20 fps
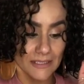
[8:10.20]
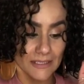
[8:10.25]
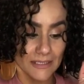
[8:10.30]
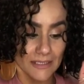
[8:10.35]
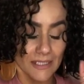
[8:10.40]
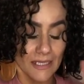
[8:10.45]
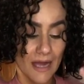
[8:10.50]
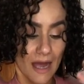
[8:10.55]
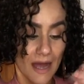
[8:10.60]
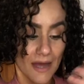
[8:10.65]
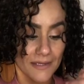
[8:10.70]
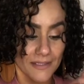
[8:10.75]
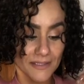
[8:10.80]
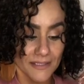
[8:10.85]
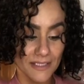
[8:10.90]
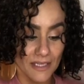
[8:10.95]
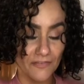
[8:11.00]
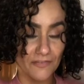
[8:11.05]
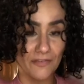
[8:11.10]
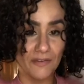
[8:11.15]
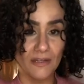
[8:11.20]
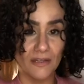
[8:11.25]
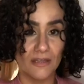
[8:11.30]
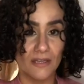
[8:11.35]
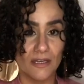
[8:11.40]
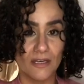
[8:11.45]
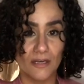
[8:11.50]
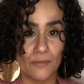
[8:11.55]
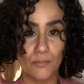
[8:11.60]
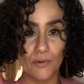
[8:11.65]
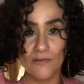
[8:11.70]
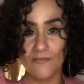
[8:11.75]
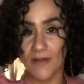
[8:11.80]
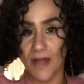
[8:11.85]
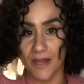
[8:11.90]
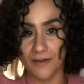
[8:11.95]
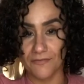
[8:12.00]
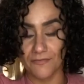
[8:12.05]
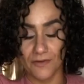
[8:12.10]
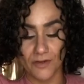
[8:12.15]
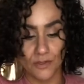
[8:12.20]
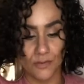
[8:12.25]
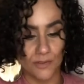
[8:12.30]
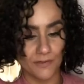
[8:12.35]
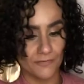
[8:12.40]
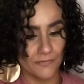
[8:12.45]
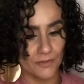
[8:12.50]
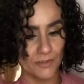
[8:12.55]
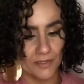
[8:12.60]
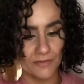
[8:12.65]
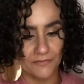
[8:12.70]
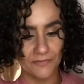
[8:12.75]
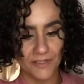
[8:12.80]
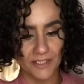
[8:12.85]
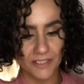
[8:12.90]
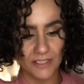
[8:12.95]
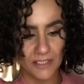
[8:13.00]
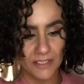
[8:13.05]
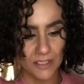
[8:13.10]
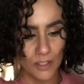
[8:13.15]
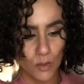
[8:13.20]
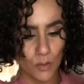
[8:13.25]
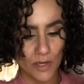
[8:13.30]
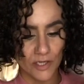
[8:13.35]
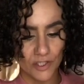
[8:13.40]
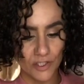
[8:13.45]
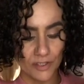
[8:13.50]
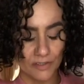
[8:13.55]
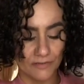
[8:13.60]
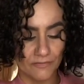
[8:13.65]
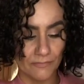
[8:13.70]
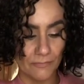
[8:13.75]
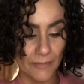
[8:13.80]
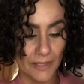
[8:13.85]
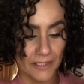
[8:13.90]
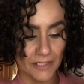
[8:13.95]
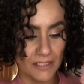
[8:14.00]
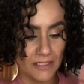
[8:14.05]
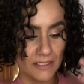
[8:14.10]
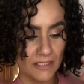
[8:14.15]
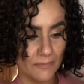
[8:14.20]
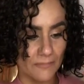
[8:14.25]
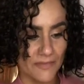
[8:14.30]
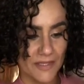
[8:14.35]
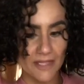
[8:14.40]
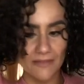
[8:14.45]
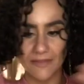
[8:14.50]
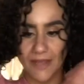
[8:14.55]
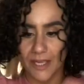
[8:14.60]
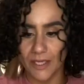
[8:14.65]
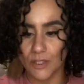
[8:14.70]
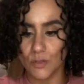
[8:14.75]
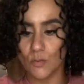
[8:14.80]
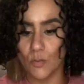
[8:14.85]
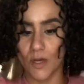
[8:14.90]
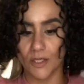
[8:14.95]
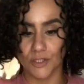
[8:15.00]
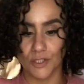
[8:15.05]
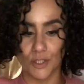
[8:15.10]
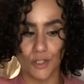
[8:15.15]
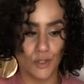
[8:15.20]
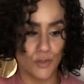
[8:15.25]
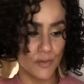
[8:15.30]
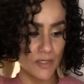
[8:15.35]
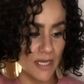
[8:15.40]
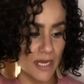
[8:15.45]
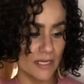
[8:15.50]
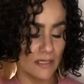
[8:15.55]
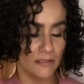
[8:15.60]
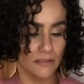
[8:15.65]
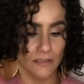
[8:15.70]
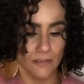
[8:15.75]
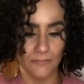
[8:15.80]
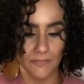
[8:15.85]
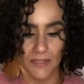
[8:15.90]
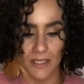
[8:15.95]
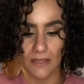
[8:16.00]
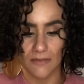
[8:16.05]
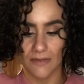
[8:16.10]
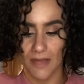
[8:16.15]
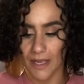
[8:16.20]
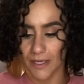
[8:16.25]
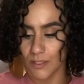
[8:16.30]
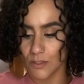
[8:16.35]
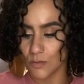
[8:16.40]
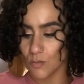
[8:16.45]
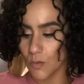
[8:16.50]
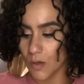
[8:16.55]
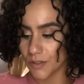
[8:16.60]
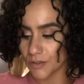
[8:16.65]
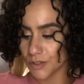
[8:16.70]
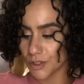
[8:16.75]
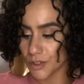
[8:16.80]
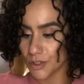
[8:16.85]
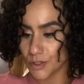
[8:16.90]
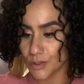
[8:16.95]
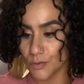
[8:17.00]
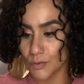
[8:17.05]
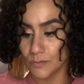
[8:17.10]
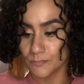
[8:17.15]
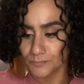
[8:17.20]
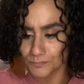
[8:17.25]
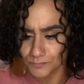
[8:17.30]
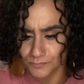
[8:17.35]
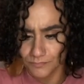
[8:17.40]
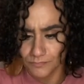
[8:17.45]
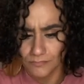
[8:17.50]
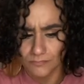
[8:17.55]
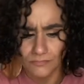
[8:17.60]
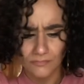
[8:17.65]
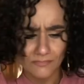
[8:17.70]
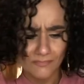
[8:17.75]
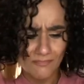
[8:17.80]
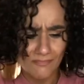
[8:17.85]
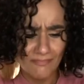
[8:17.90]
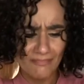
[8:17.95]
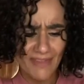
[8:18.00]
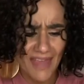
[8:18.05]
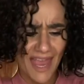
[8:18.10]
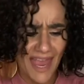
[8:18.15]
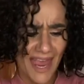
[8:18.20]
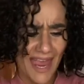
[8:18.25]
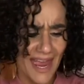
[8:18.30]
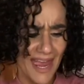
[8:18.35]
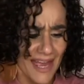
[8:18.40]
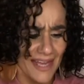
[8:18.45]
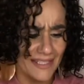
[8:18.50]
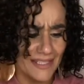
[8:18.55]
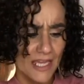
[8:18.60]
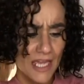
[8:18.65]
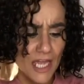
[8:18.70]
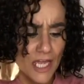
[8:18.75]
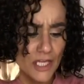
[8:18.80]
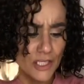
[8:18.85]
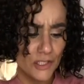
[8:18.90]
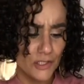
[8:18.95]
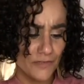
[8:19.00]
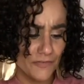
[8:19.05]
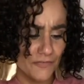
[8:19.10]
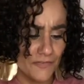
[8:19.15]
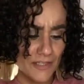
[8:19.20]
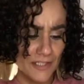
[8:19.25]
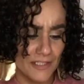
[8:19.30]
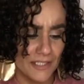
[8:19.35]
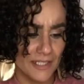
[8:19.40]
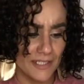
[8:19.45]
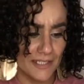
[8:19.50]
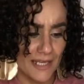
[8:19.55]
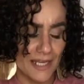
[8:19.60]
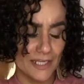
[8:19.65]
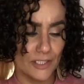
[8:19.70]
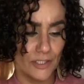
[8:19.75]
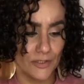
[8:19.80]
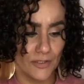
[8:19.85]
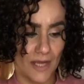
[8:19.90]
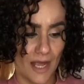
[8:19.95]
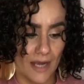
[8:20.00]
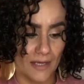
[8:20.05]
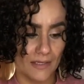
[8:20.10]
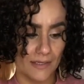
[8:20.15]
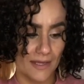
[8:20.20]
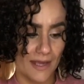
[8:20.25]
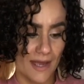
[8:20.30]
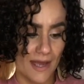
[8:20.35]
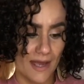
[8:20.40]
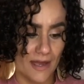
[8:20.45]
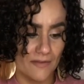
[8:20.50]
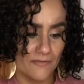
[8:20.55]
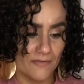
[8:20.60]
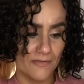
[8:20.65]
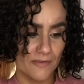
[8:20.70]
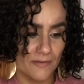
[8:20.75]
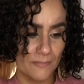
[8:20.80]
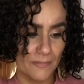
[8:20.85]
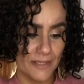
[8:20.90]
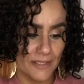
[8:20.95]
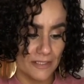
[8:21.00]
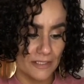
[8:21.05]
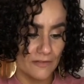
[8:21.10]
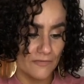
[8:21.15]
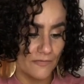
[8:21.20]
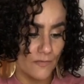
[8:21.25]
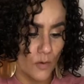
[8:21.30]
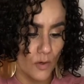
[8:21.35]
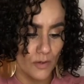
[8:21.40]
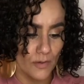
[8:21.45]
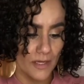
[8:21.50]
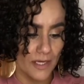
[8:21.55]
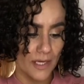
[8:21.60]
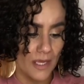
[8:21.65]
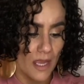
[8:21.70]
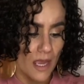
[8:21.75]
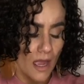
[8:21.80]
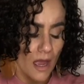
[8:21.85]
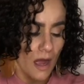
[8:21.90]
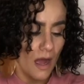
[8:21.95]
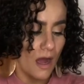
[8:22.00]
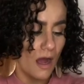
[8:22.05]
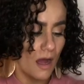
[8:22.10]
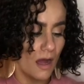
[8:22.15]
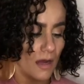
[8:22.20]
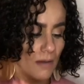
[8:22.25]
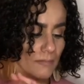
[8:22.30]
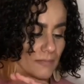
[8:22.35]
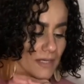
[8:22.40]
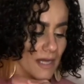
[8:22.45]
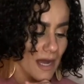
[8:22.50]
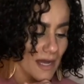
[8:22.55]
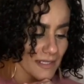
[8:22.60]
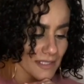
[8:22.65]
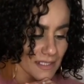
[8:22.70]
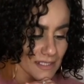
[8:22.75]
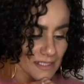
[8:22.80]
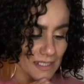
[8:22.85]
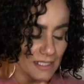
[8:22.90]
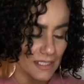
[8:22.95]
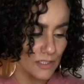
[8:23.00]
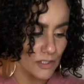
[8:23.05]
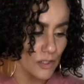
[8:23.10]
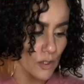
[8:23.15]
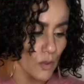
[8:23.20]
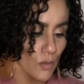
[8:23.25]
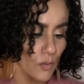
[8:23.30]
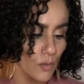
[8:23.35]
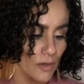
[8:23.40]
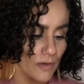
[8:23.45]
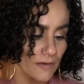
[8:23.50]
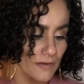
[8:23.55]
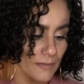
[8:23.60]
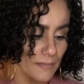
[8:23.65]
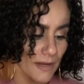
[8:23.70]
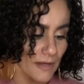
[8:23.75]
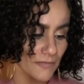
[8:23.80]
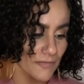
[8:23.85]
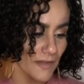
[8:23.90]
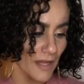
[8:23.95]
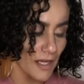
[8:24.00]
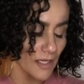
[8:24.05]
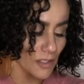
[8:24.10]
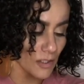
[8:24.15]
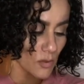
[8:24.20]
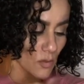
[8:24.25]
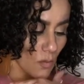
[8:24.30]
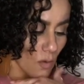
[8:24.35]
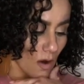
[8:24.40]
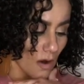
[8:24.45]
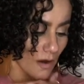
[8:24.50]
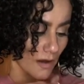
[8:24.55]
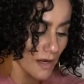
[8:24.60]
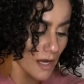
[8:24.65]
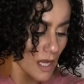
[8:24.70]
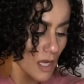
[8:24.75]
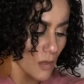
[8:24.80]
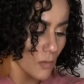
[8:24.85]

God is definitely going to provide for you. If this is a question of money, something that you want to create, something that you want to do, and you're feeling like you're not going to have the money for it, God is saying don't worry about that. You are.